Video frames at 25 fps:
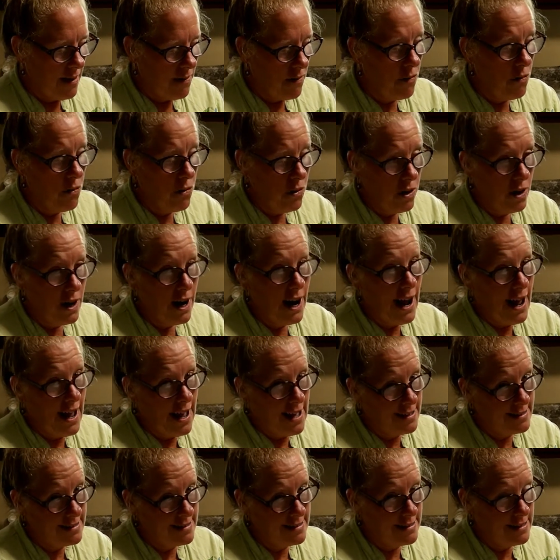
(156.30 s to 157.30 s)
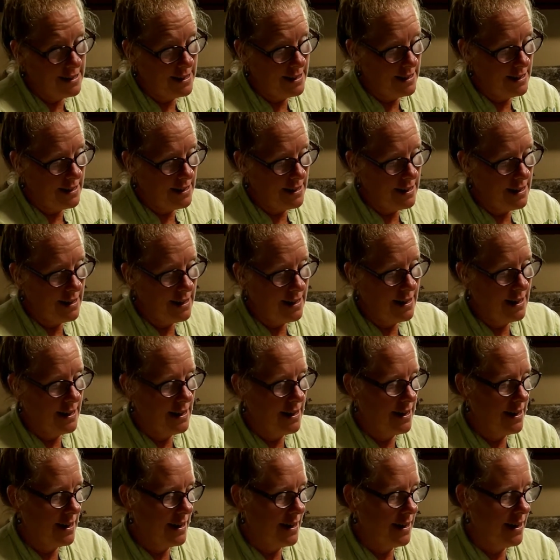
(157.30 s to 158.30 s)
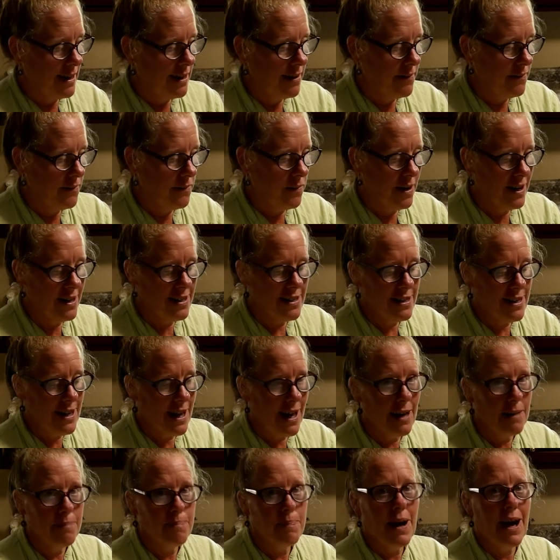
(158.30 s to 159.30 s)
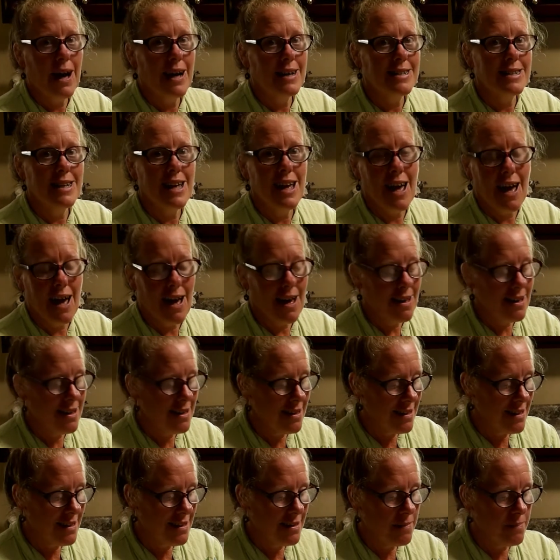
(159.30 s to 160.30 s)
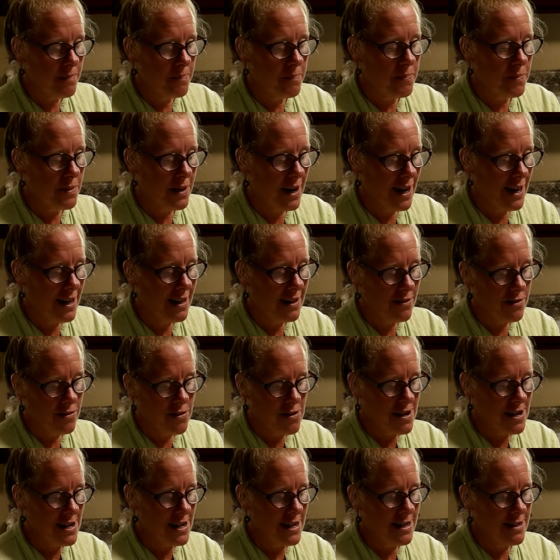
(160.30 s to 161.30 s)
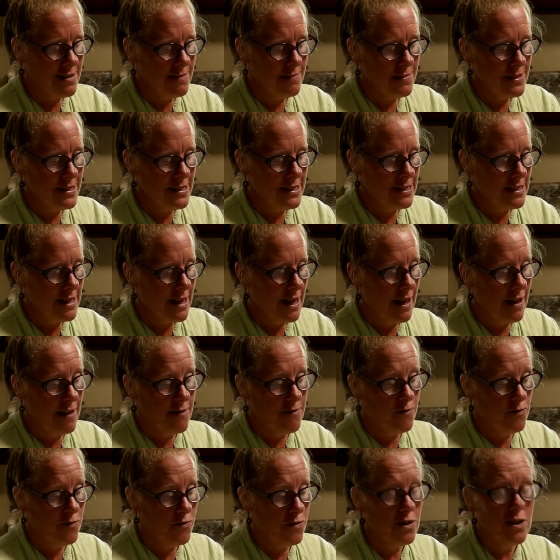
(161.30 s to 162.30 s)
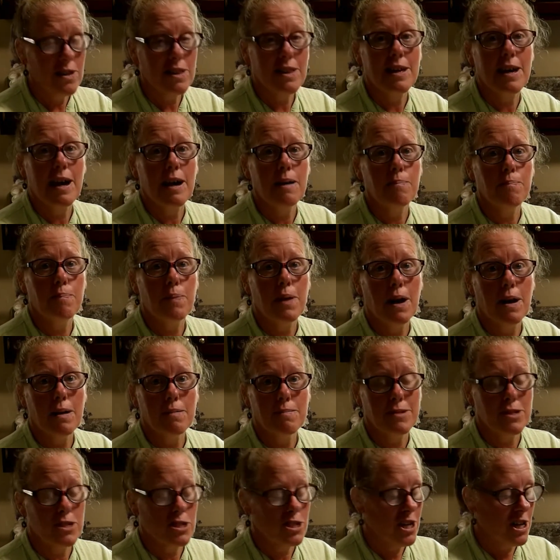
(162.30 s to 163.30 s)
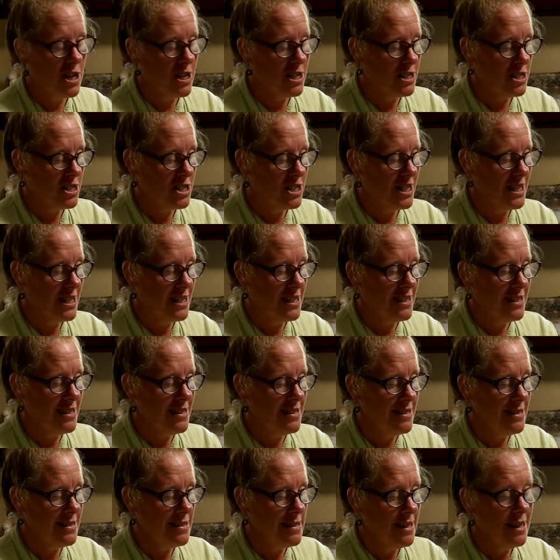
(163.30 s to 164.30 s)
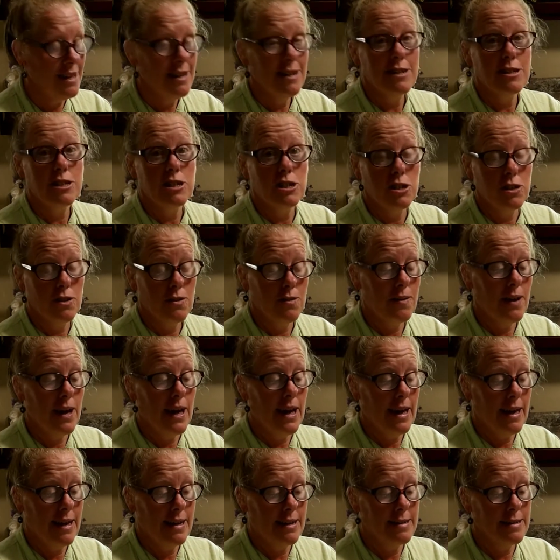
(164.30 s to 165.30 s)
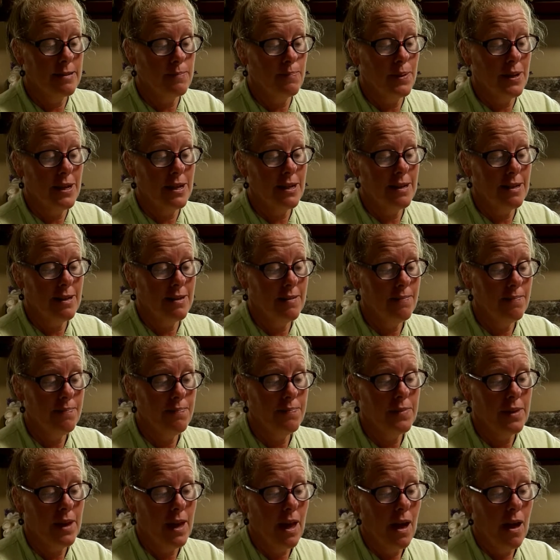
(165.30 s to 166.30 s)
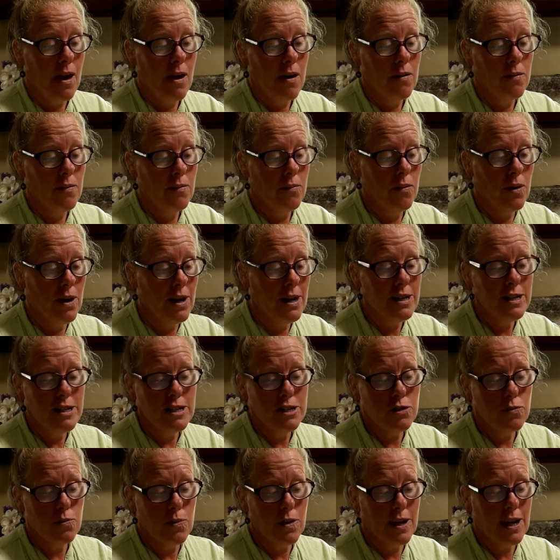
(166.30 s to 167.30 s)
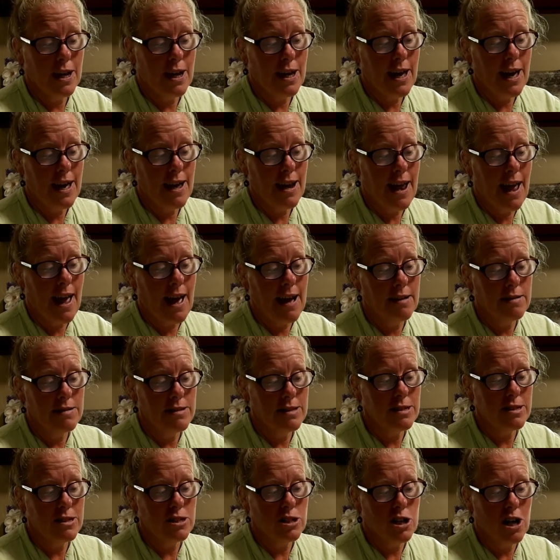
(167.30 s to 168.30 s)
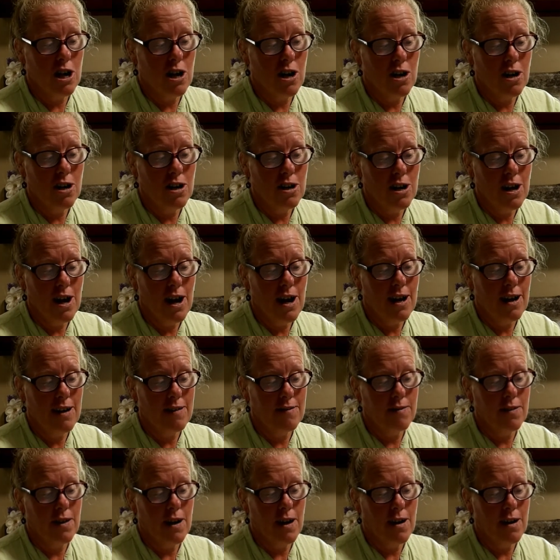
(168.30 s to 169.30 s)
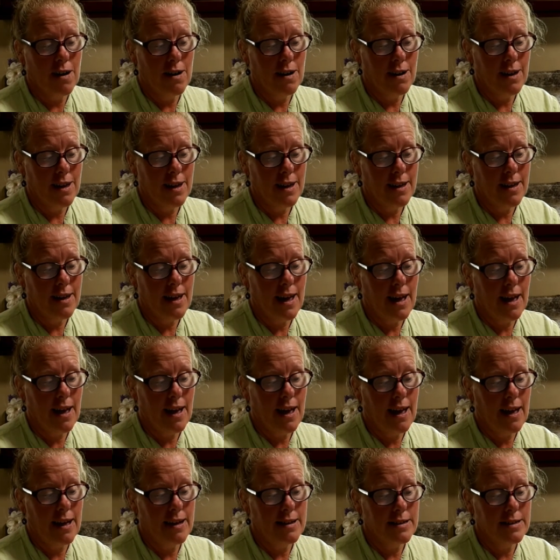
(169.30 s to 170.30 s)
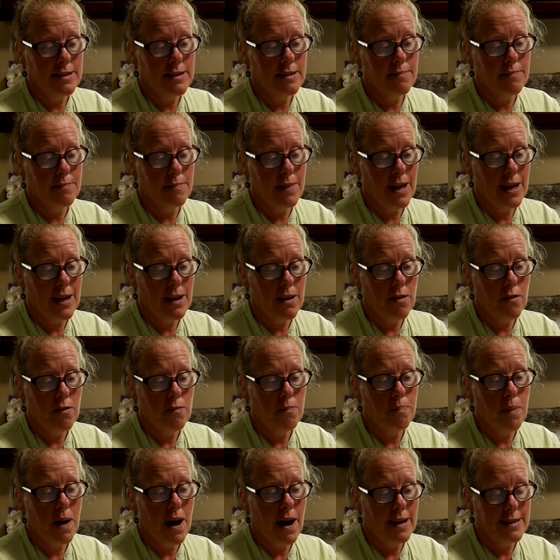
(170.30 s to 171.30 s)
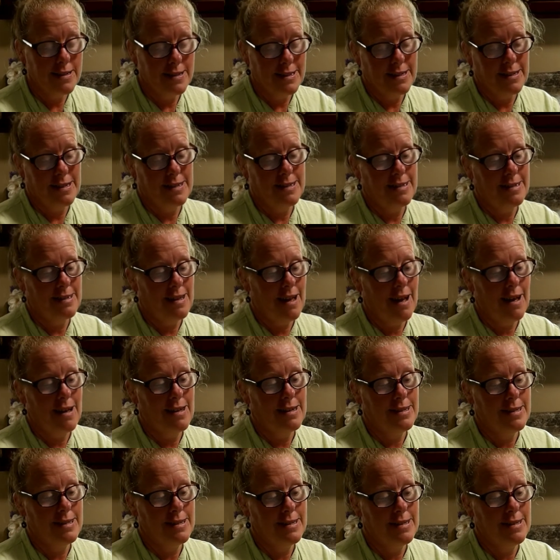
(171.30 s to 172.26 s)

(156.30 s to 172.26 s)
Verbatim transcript: or as needed, one cup Italian breadcrumbs, a fourth cup Parmesan cheese, two eggs beaten, one twenty-eight ounce jar of garlic and tomato pasta sauce,